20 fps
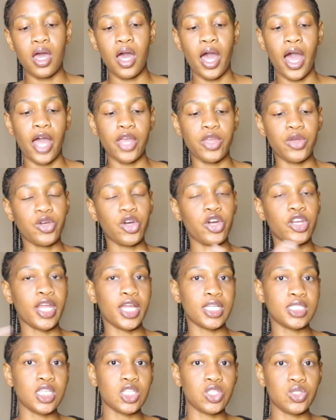You
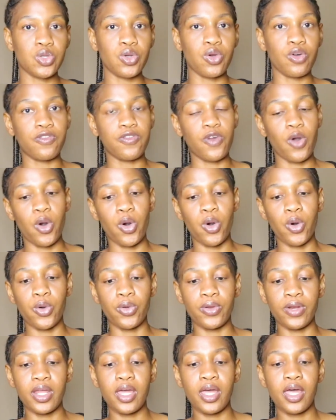connect it to your
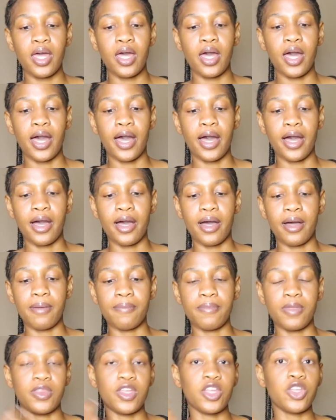phone,
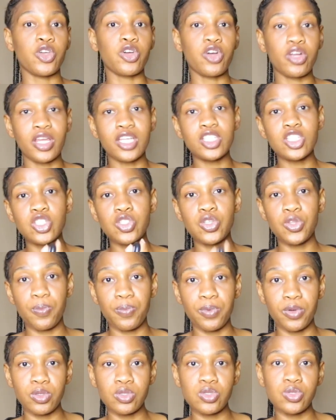and then you connect it to the
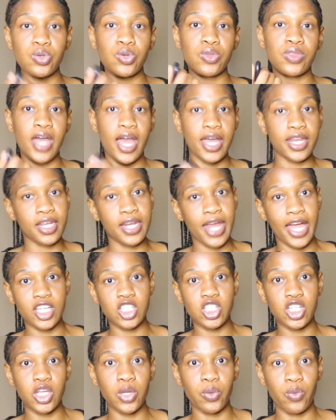Bluetooth, and it
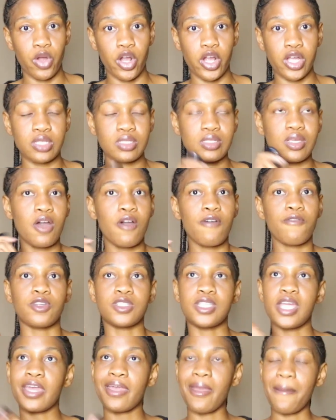actually works for
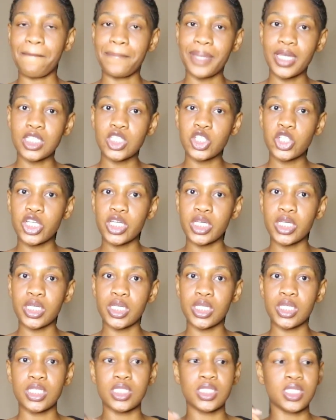taking
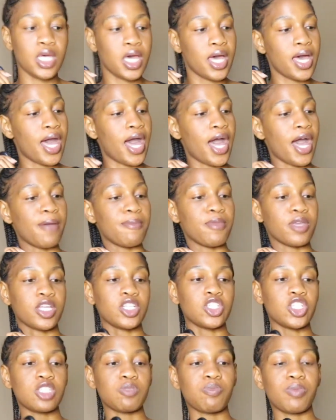pictures. You
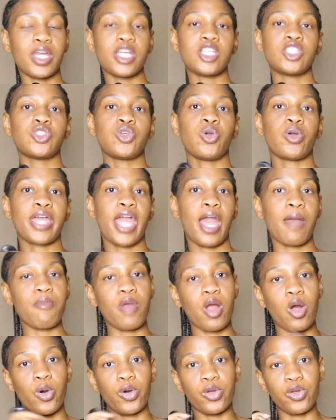can just place your
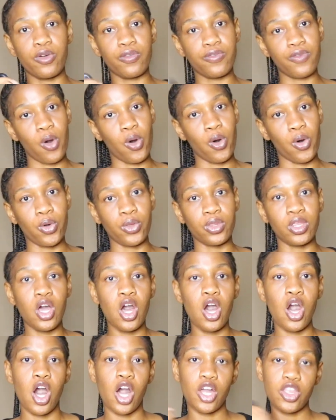camera or your phone
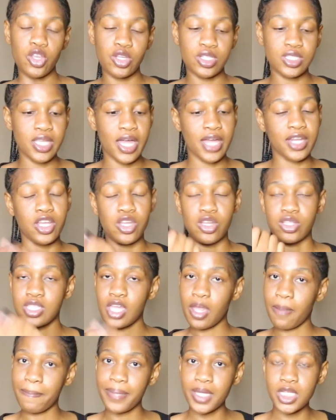on your stand and you
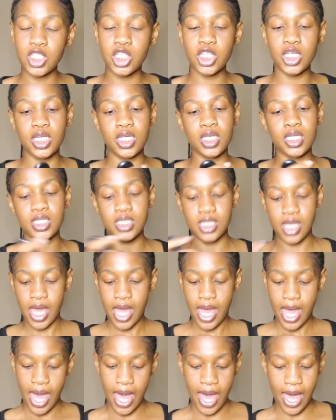take pictures.
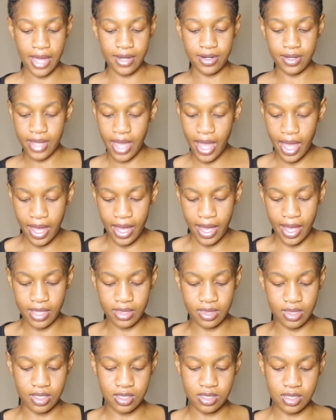And yeah,
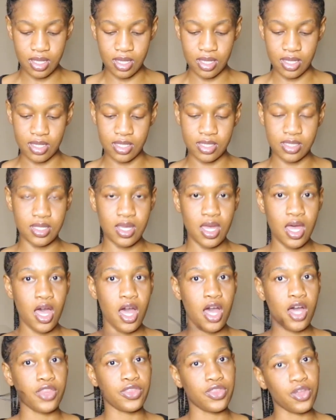and this is
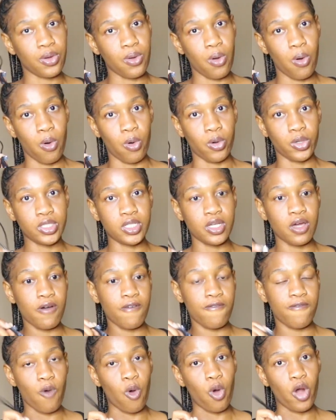the cord
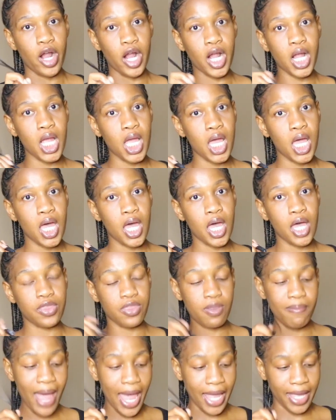for
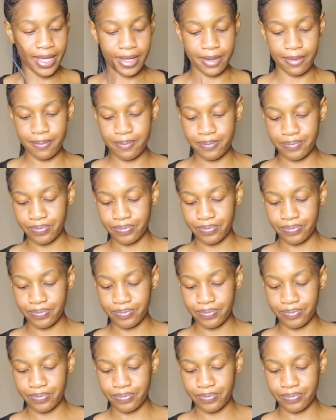the mic.